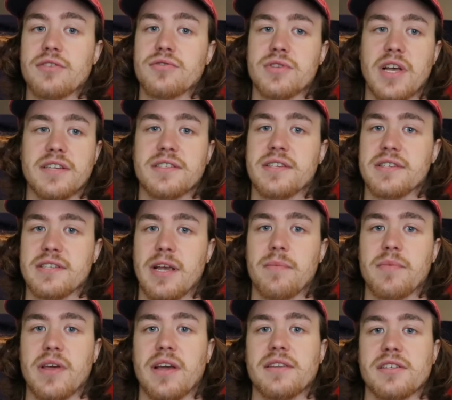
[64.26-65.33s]
exercise is the same
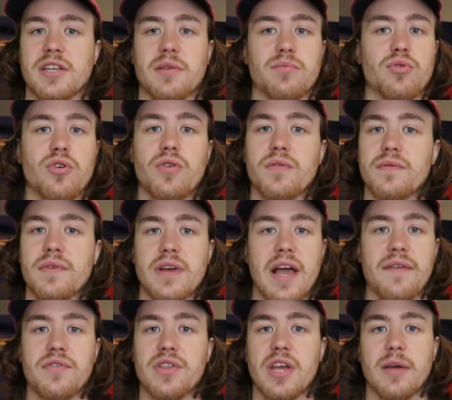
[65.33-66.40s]
thing. It's going to improve
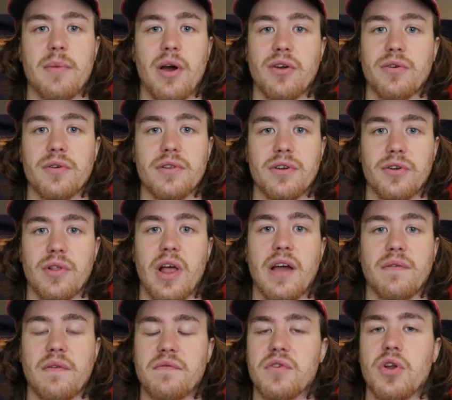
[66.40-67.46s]
everything about your
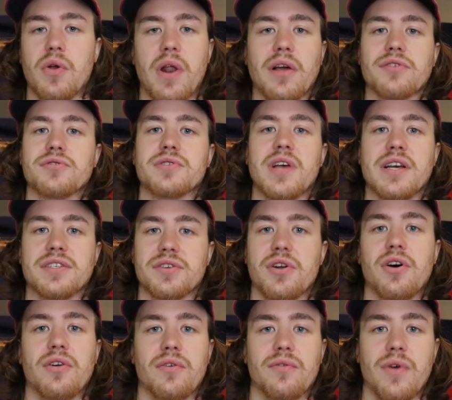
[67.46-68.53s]
life if you don't exercise at
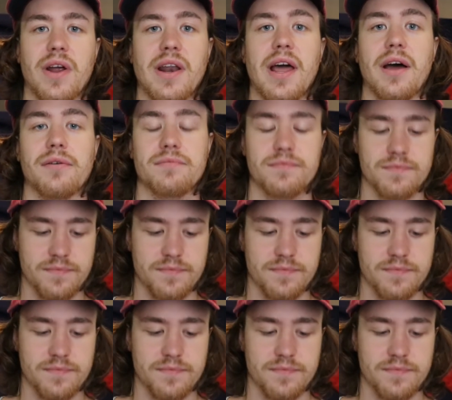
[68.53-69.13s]
all right now.